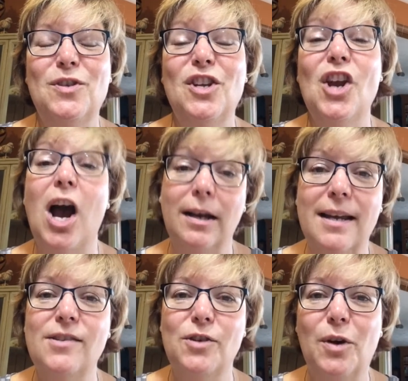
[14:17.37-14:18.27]

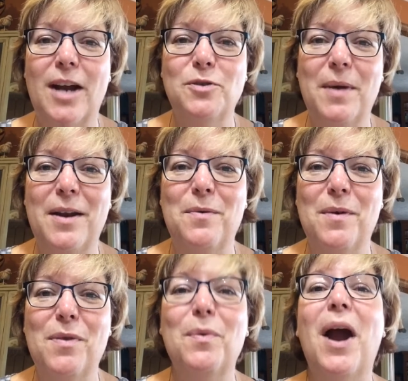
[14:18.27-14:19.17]
youngest graduated
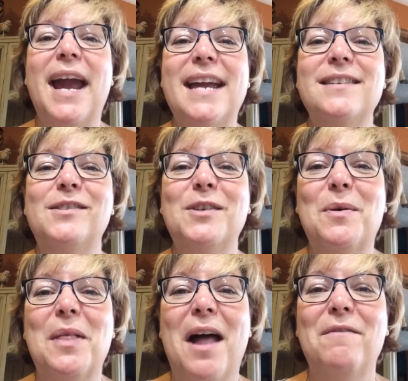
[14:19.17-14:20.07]
with Ryan,
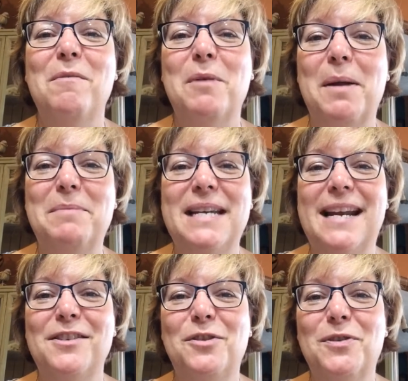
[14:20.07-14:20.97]
so a lot of them are empty
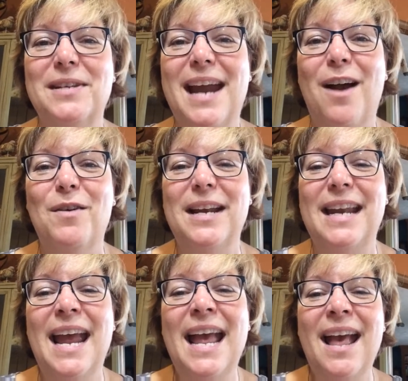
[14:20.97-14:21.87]
nesters now, and
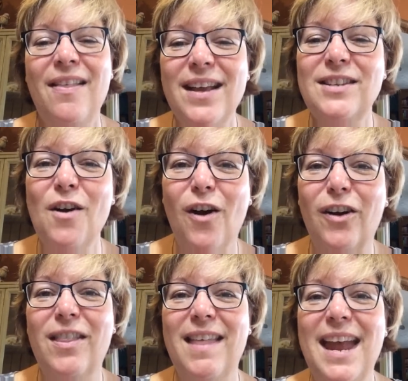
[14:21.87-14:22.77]
that's a
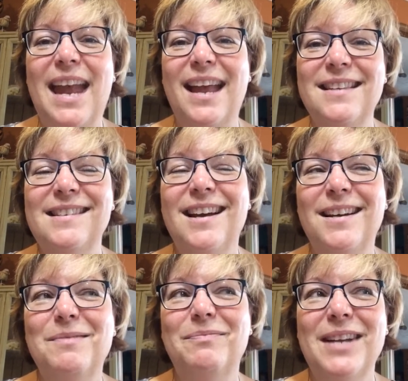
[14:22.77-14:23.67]
hard thing. It's
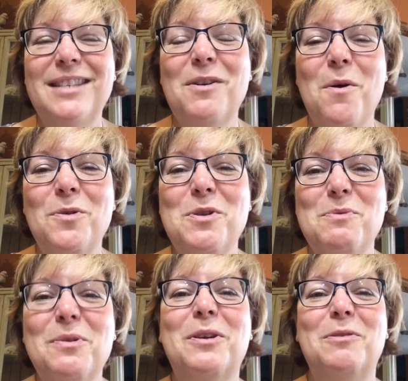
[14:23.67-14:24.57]
a whole
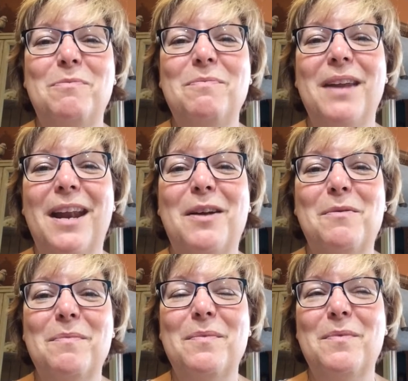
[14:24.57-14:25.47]
new world.
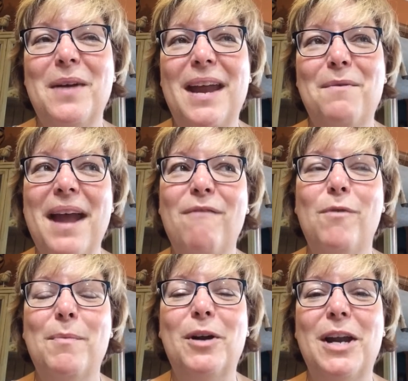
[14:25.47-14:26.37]
We have
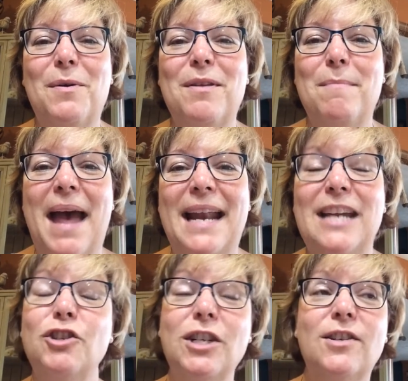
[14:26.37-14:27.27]
one more year with
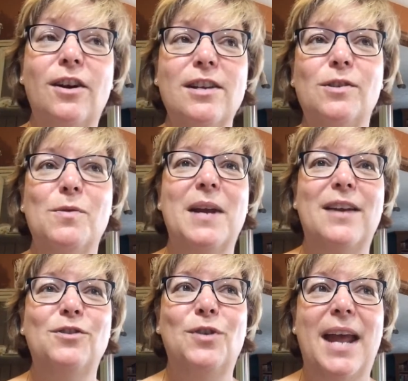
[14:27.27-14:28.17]
Maddie. She started school
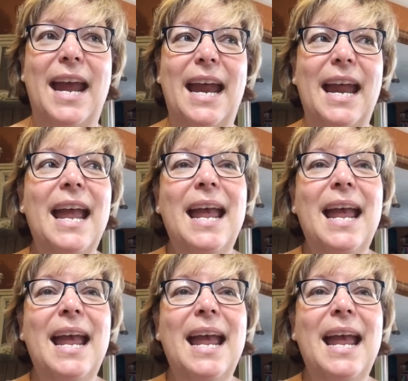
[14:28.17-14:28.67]
yesterday,